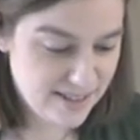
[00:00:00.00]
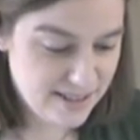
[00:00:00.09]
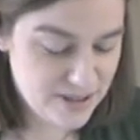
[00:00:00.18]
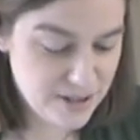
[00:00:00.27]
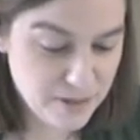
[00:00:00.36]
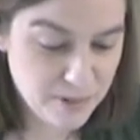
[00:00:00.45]

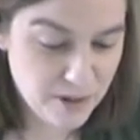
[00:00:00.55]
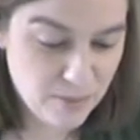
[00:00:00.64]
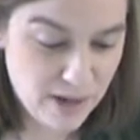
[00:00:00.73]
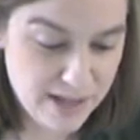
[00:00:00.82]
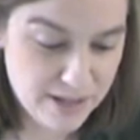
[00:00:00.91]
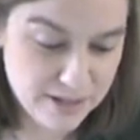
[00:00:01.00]
Took me a
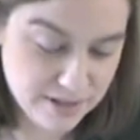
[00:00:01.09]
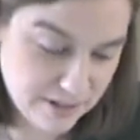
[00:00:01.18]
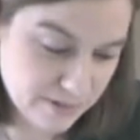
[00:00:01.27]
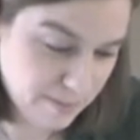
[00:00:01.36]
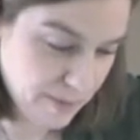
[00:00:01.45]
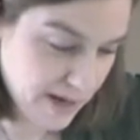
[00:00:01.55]
while,
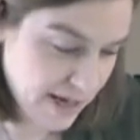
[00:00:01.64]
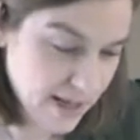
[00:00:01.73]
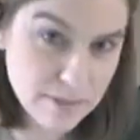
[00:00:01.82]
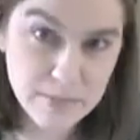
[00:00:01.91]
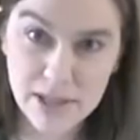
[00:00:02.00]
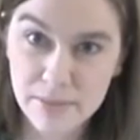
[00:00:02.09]
but I
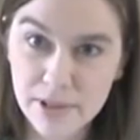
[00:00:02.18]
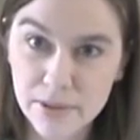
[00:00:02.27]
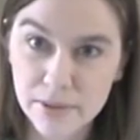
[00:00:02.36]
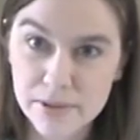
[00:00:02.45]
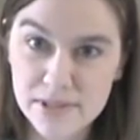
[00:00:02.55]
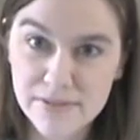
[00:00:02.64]
got Baby
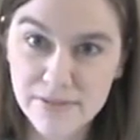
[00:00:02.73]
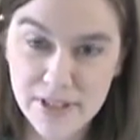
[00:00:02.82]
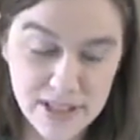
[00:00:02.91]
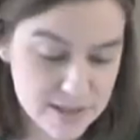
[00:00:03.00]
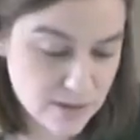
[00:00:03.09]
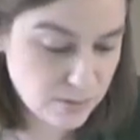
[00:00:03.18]
Yoda's
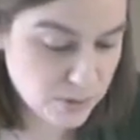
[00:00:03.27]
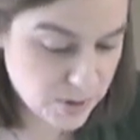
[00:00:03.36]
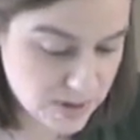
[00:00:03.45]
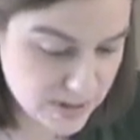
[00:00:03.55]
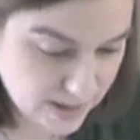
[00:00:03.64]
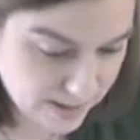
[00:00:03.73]
face
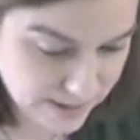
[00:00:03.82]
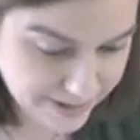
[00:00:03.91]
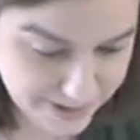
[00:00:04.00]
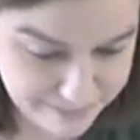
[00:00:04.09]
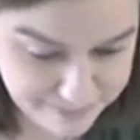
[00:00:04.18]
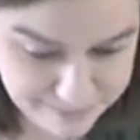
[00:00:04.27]
almost done here.